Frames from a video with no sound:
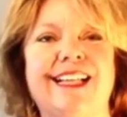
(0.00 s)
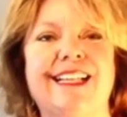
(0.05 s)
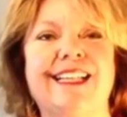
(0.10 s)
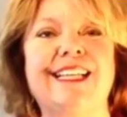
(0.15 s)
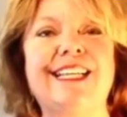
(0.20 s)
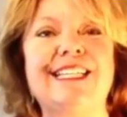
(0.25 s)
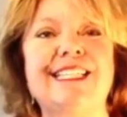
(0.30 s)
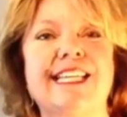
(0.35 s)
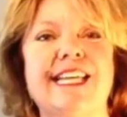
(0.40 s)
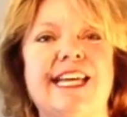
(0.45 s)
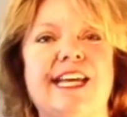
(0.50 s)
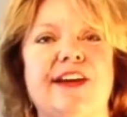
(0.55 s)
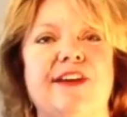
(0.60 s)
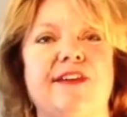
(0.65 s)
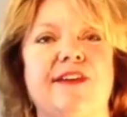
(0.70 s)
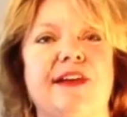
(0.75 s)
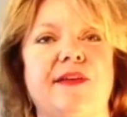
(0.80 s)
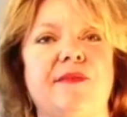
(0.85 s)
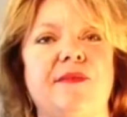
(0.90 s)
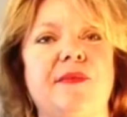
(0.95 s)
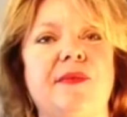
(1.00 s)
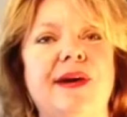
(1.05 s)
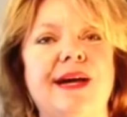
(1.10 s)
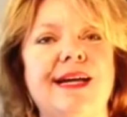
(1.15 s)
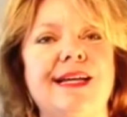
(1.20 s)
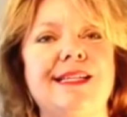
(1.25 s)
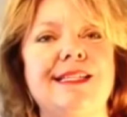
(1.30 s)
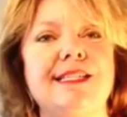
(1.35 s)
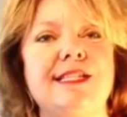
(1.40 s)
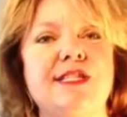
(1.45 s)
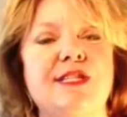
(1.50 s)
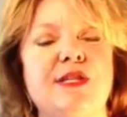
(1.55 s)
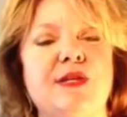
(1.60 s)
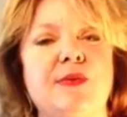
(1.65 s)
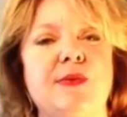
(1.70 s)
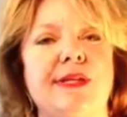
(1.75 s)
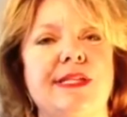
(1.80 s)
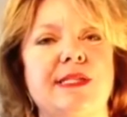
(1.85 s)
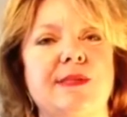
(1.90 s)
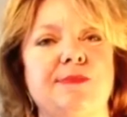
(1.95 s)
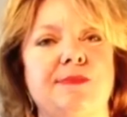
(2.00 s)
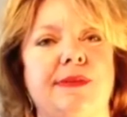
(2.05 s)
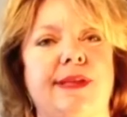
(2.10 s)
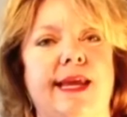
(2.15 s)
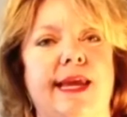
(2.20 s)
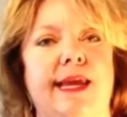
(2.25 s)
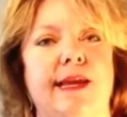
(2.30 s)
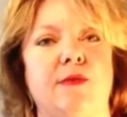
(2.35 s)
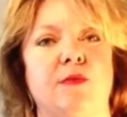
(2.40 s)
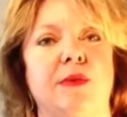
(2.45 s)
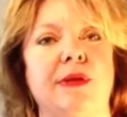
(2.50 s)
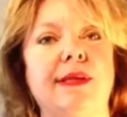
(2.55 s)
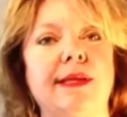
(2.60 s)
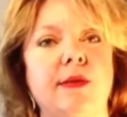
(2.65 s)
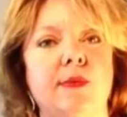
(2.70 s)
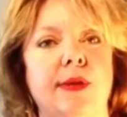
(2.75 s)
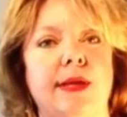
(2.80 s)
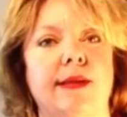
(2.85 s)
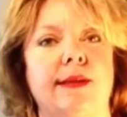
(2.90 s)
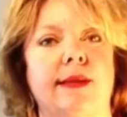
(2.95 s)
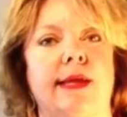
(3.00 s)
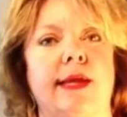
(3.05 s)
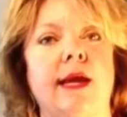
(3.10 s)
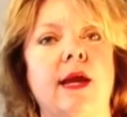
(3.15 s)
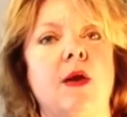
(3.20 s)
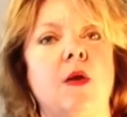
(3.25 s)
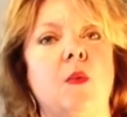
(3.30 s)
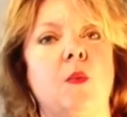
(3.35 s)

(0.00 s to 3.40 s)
Lisa here, and I want to explain really quickly